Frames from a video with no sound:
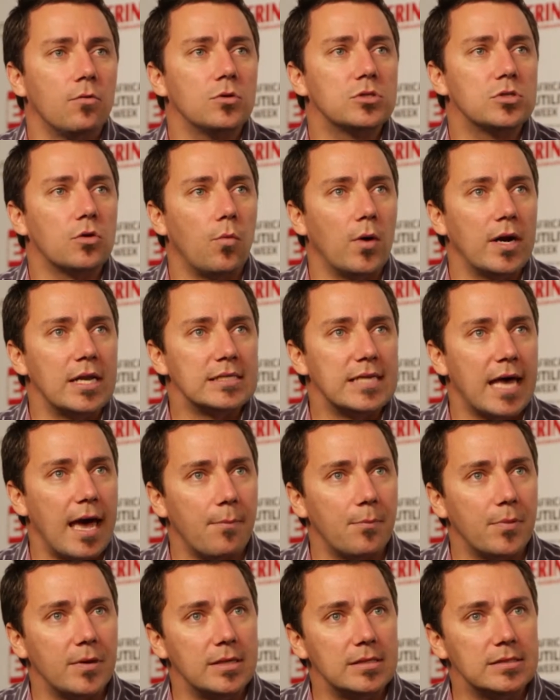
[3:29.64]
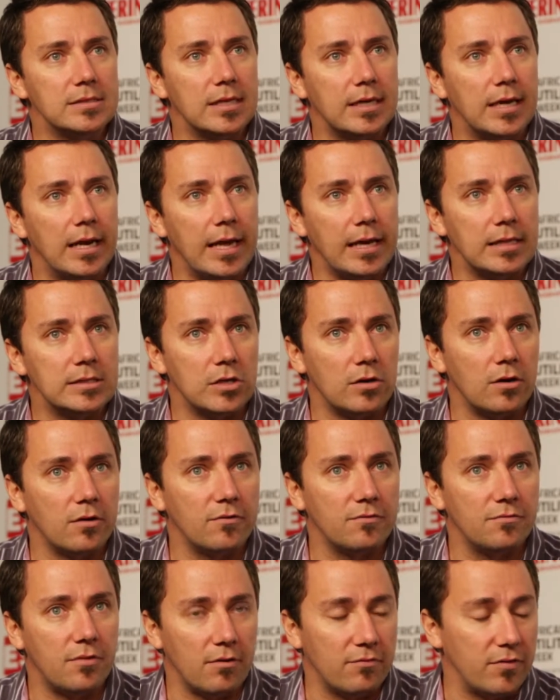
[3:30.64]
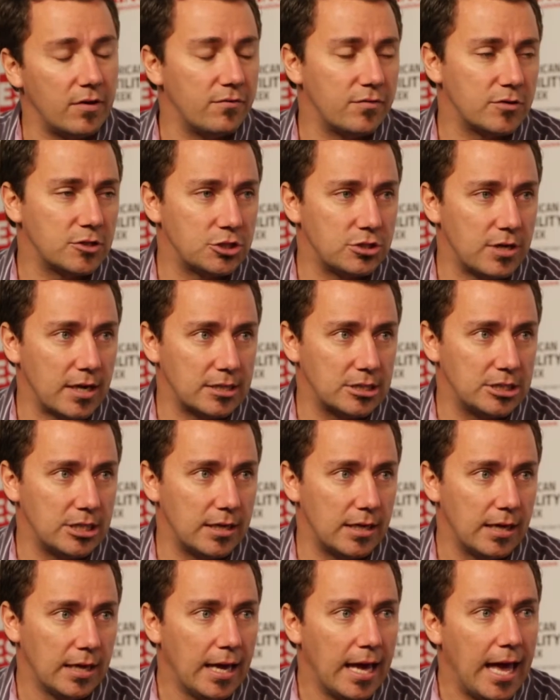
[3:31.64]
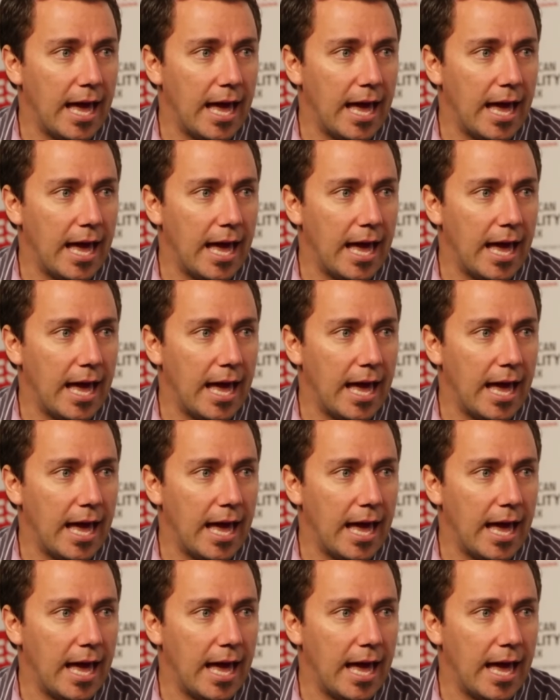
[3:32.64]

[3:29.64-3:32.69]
so what has happened is neglect of infrastructure